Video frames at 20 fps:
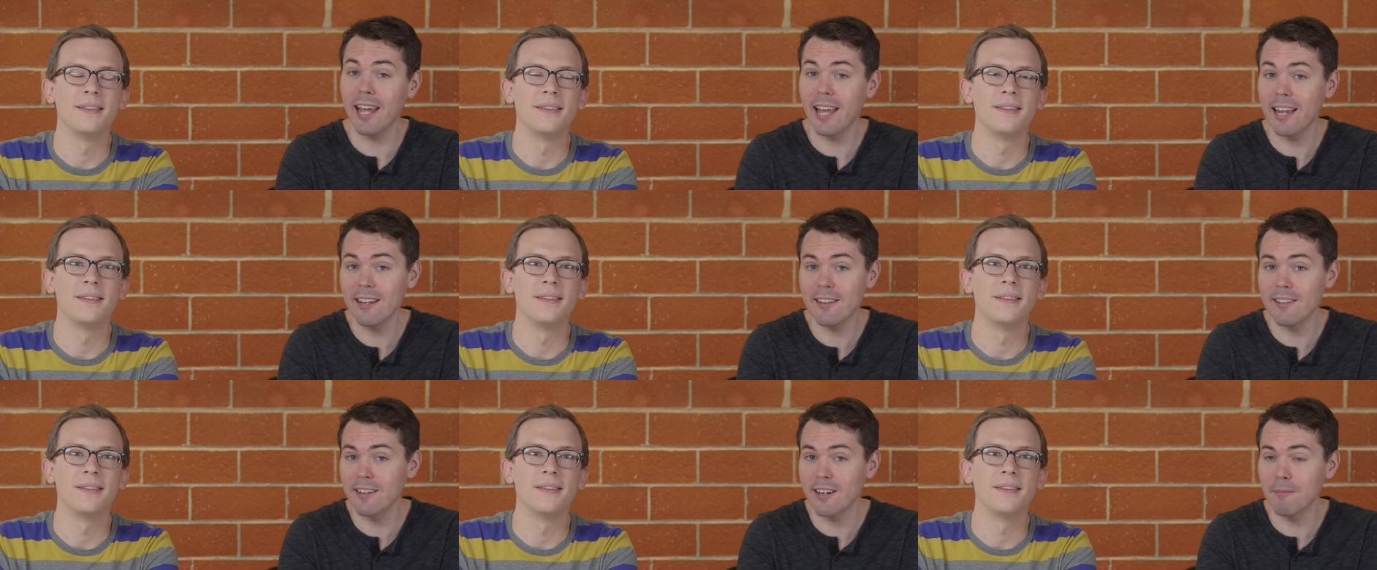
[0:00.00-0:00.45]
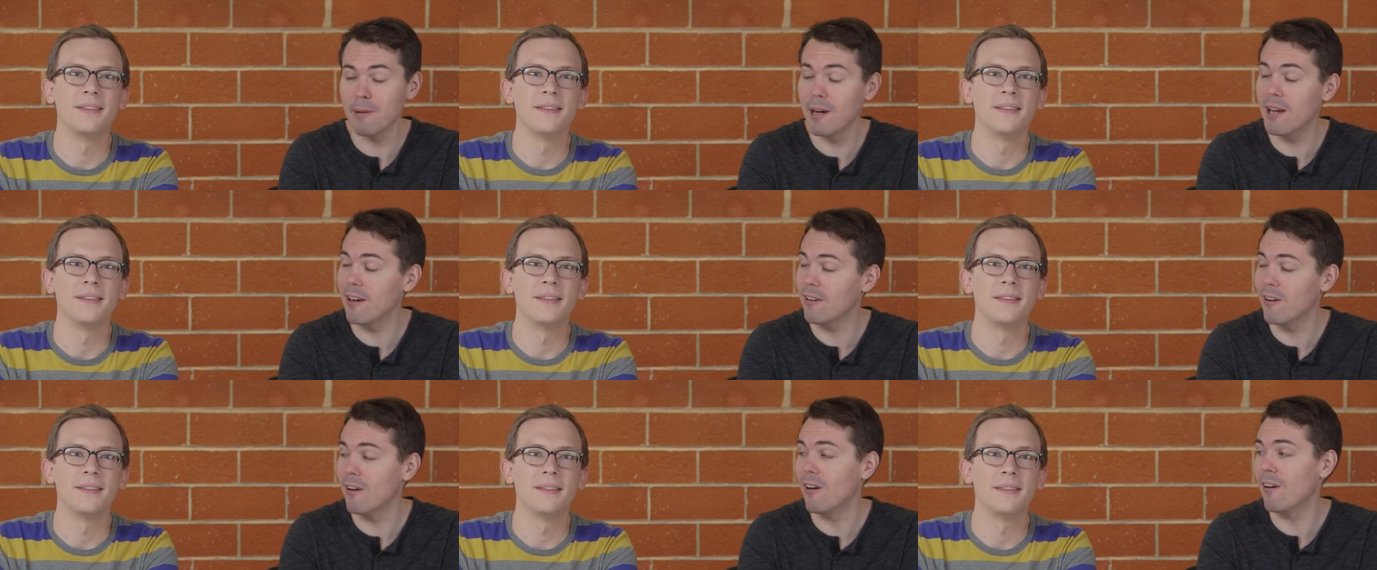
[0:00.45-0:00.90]
Speaker 1: anything
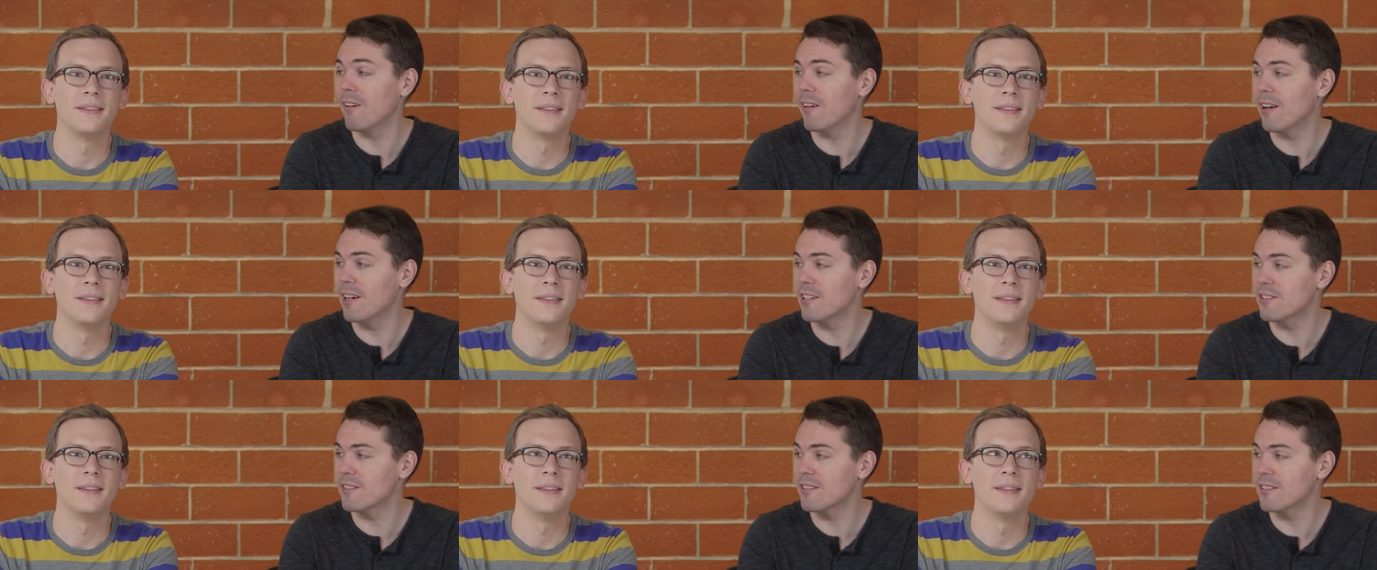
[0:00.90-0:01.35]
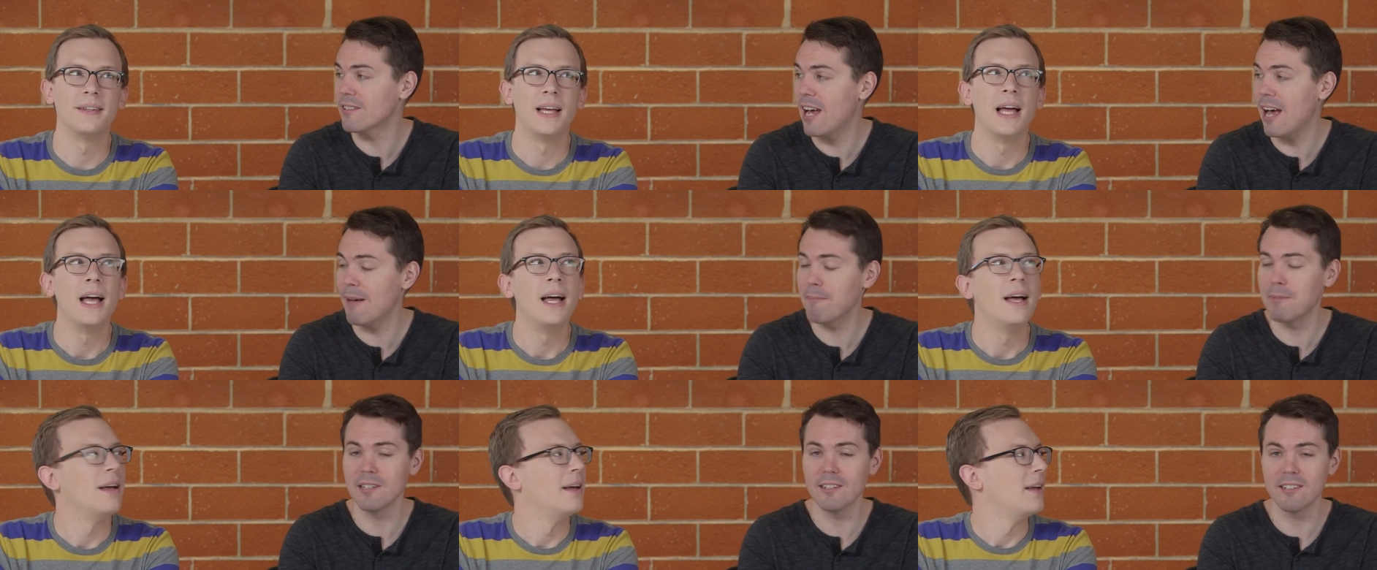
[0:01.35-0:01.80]
about at all. I just
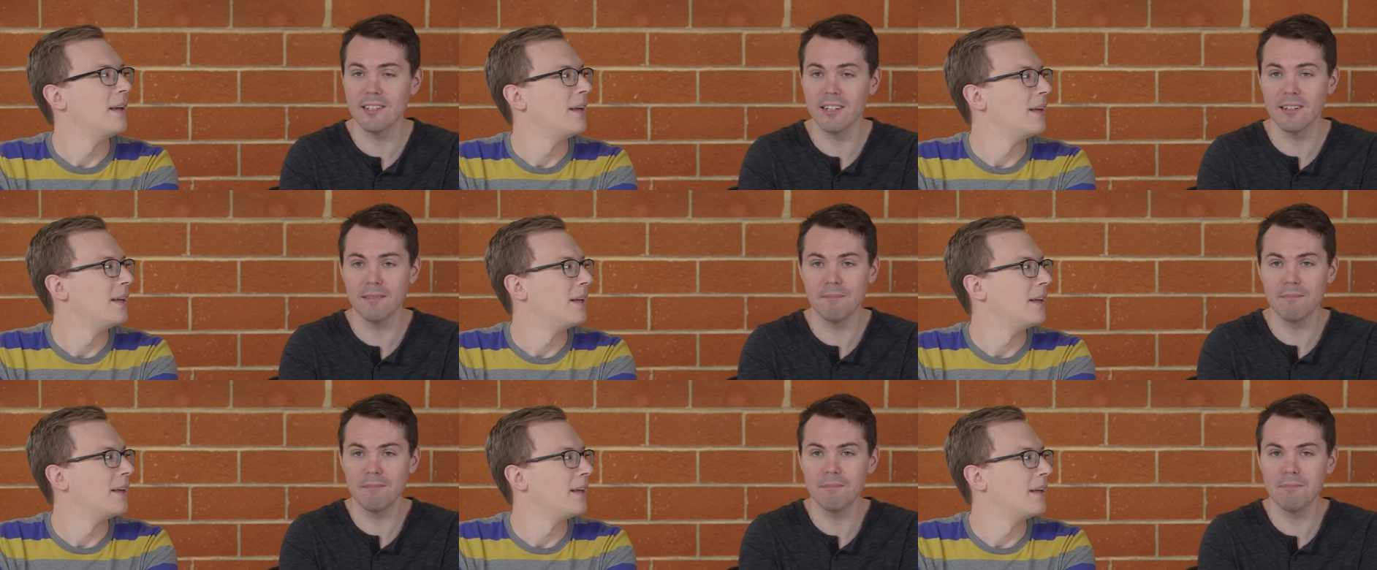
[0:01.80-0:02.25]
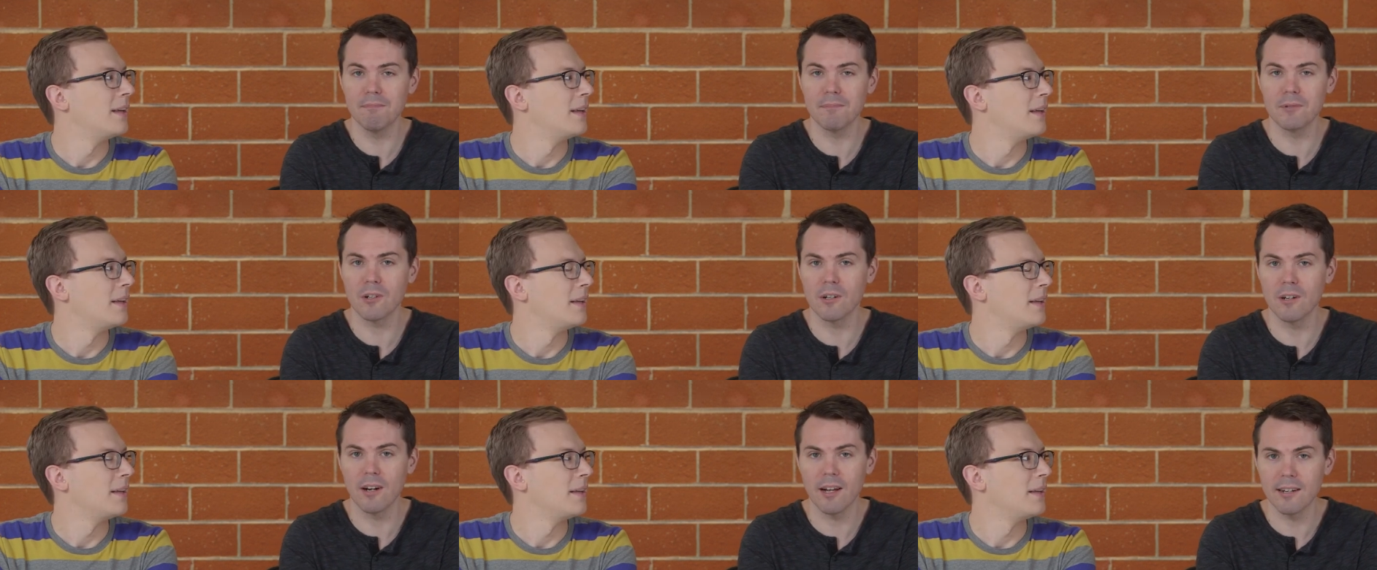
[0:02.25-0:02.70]
happened to
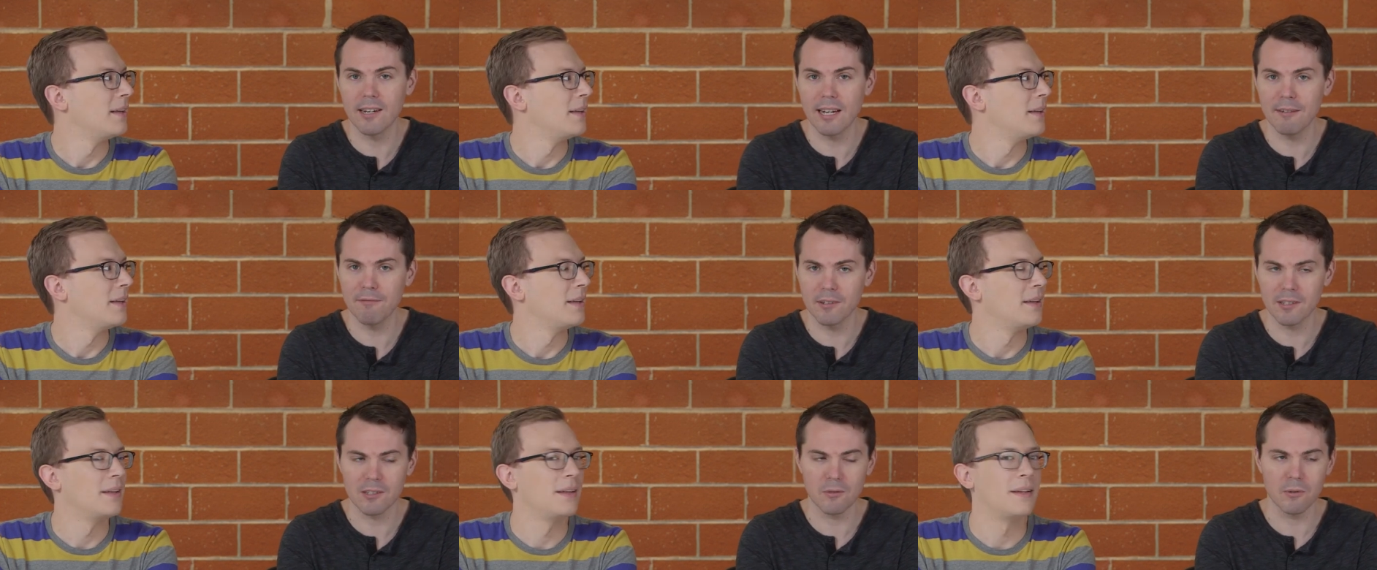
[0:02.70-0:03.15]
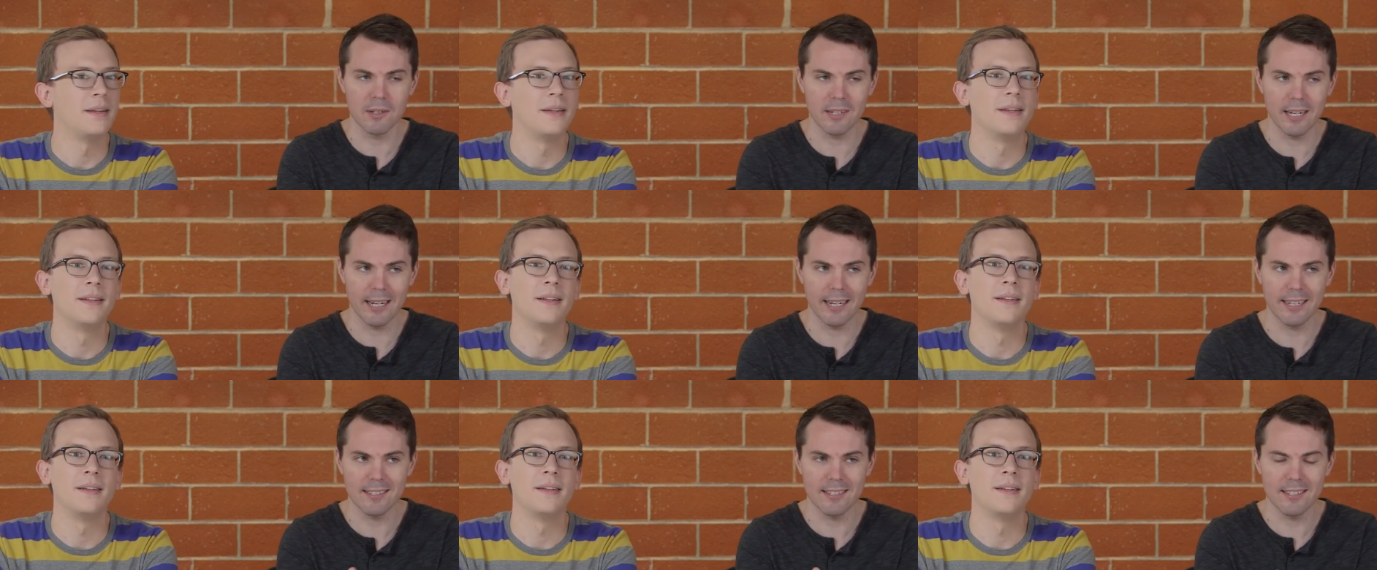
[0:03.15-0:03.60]
turn on Netflix one
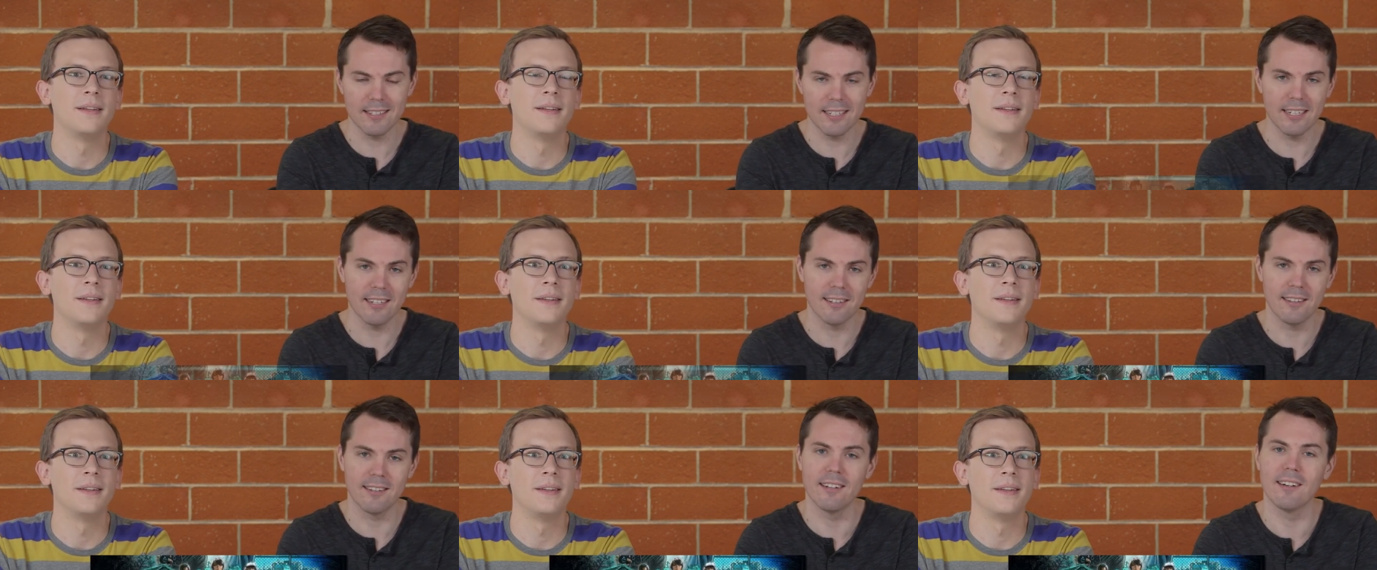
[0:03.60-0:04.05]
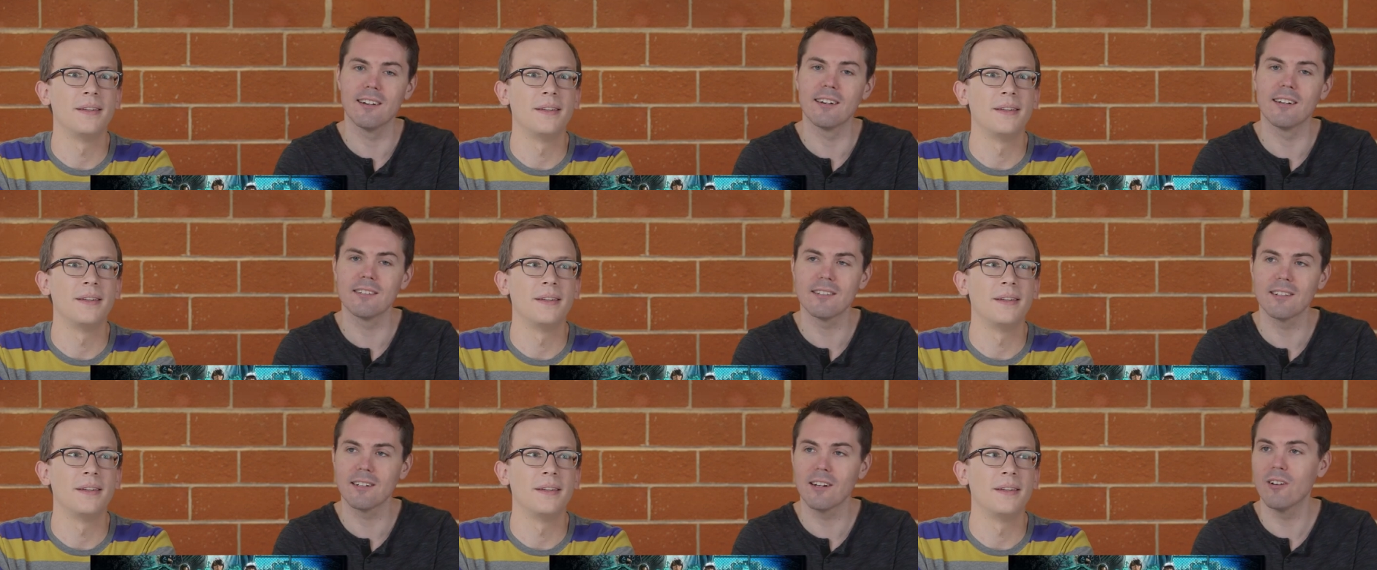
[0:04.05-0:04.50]
day and see it there, and I
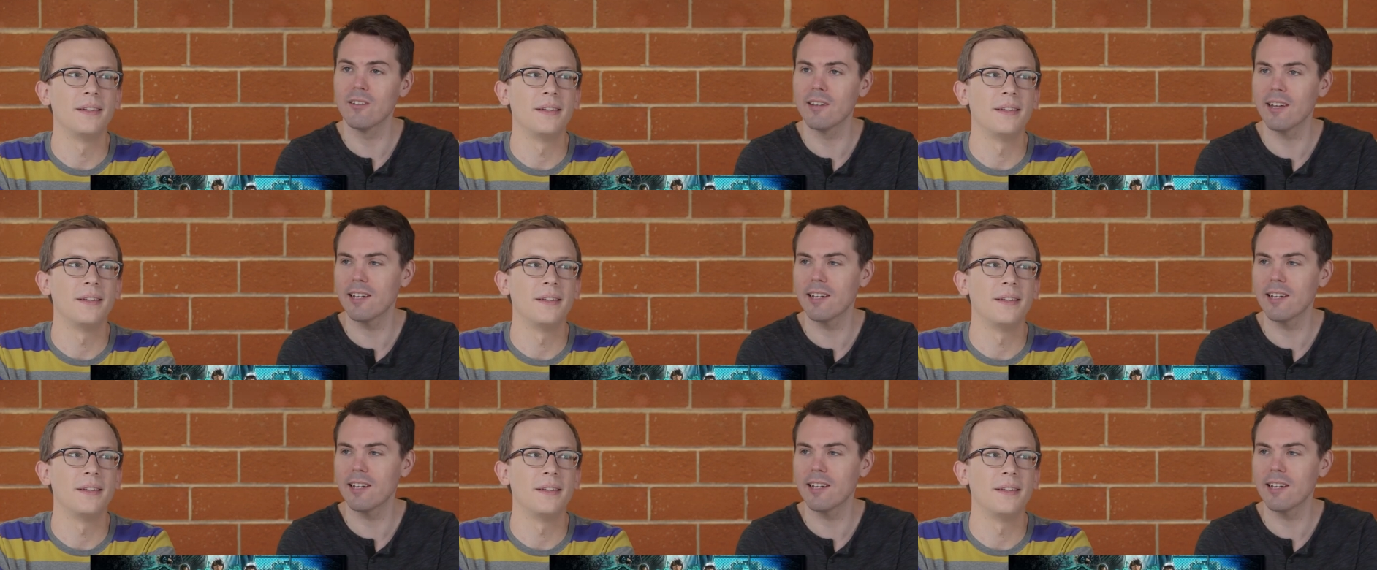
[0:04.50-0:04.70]
was like, oh,